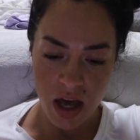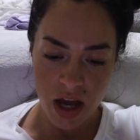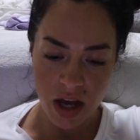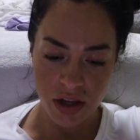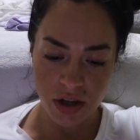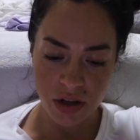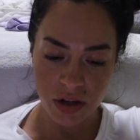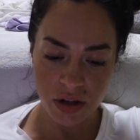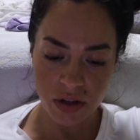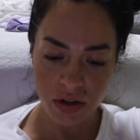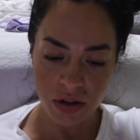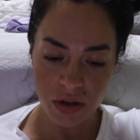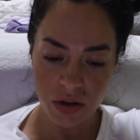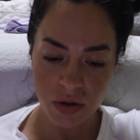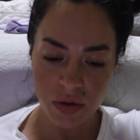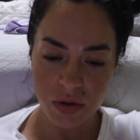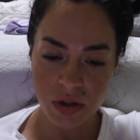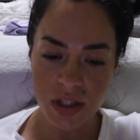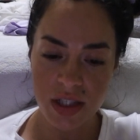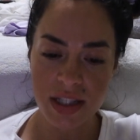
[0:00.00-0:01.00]
And you're gonna
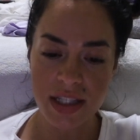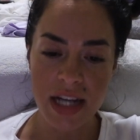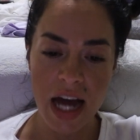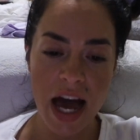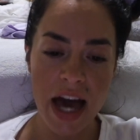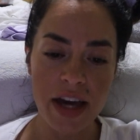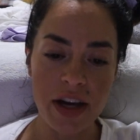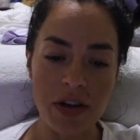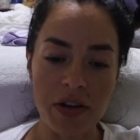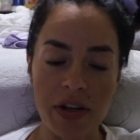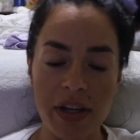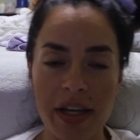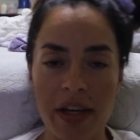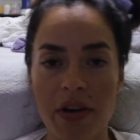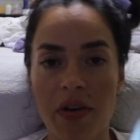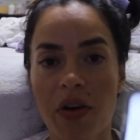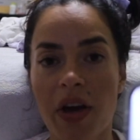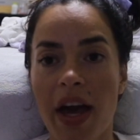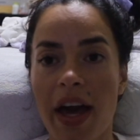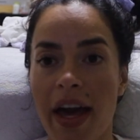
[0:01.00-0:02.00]
go to diary,
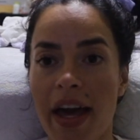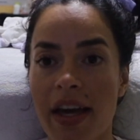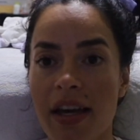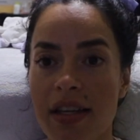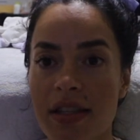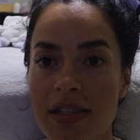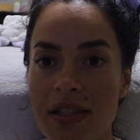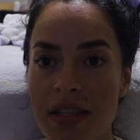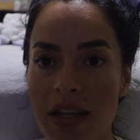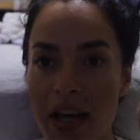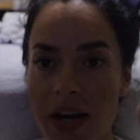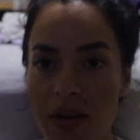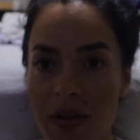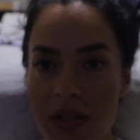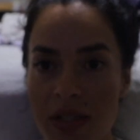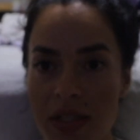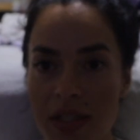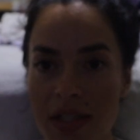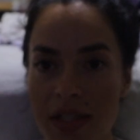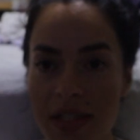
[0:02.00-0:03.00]
okay? And see how it
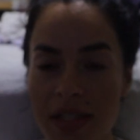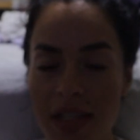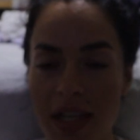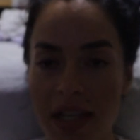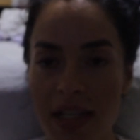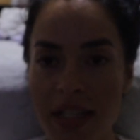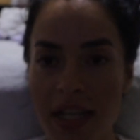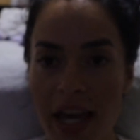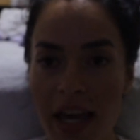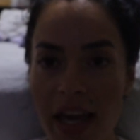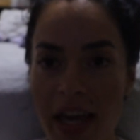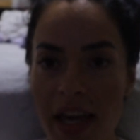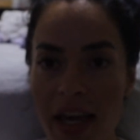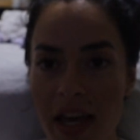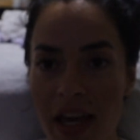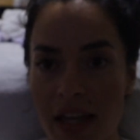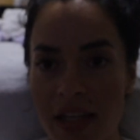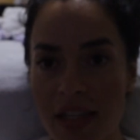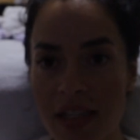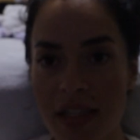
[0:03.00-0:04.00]
says
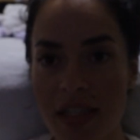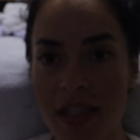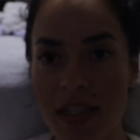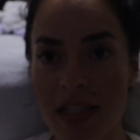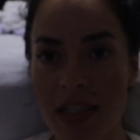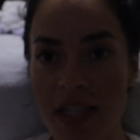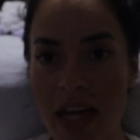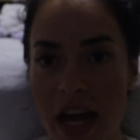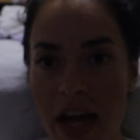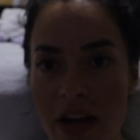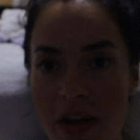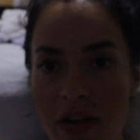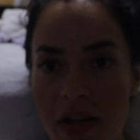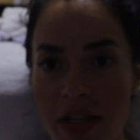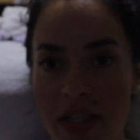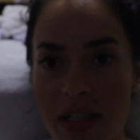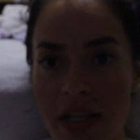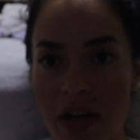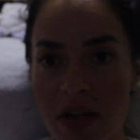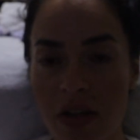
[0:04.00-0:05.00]
today, and it says
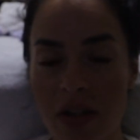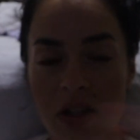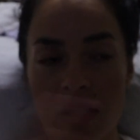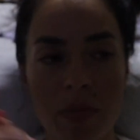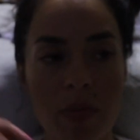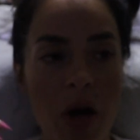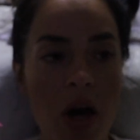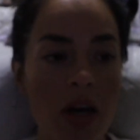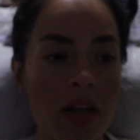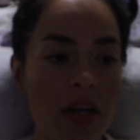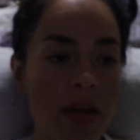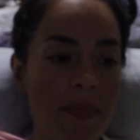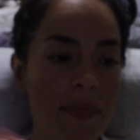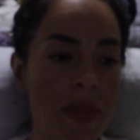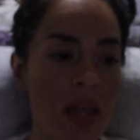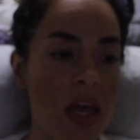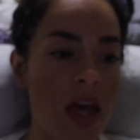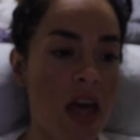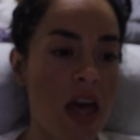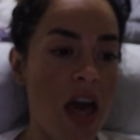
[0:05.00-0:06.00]
diary down at the bottom.
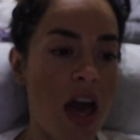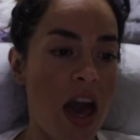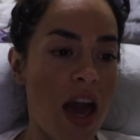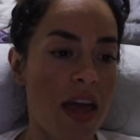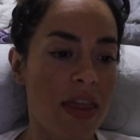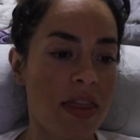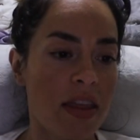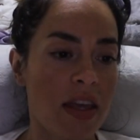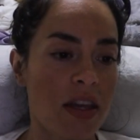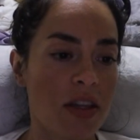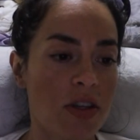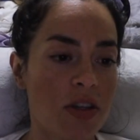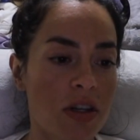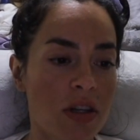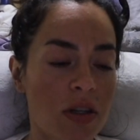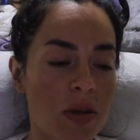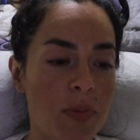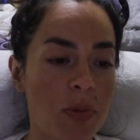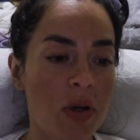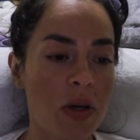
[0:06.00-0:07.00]
And then you're
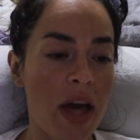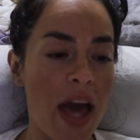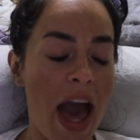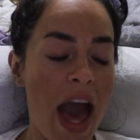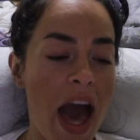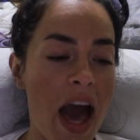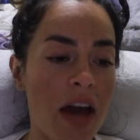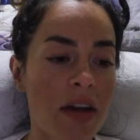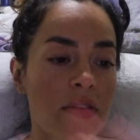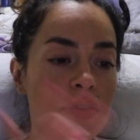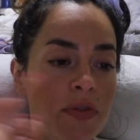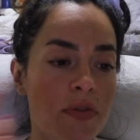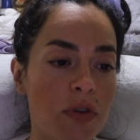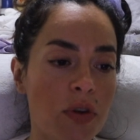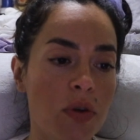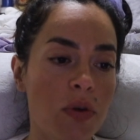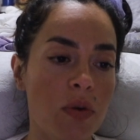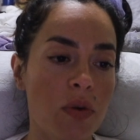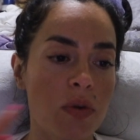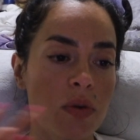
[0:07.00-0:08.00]
gonna put add
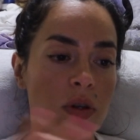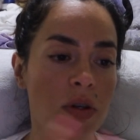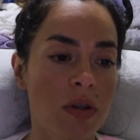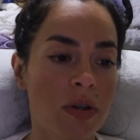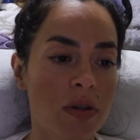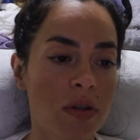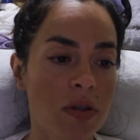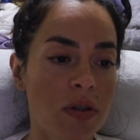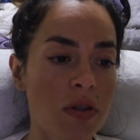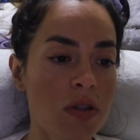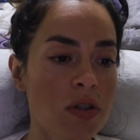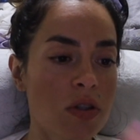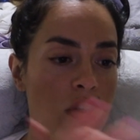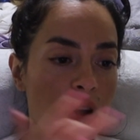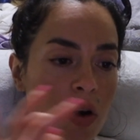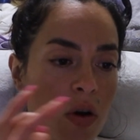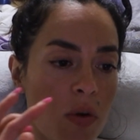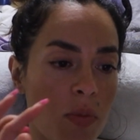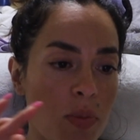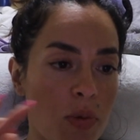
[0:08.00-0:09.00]
food.
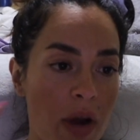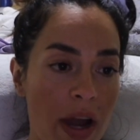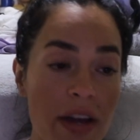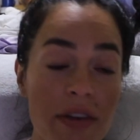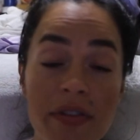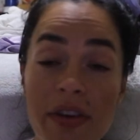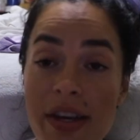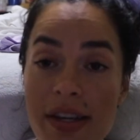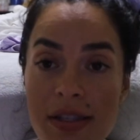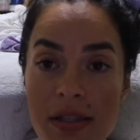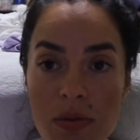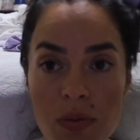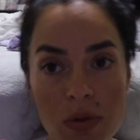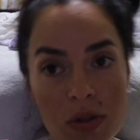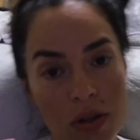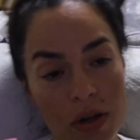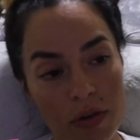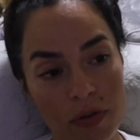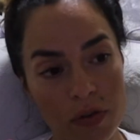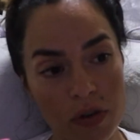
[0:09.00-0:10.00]
So breakfast
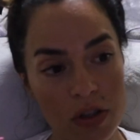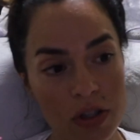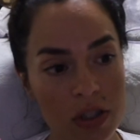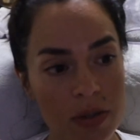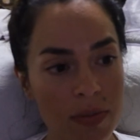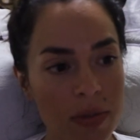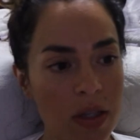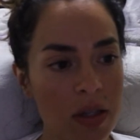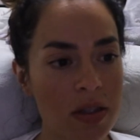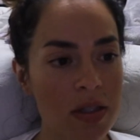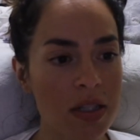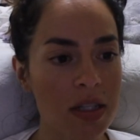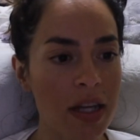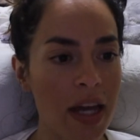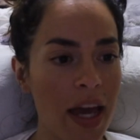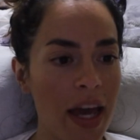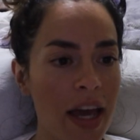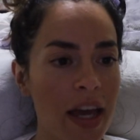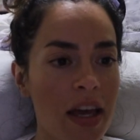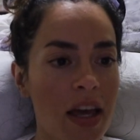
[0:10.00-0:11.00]
was our first meal
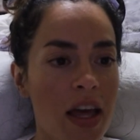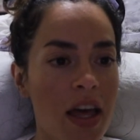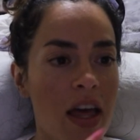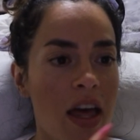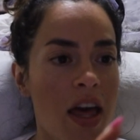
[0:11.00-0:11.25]
today.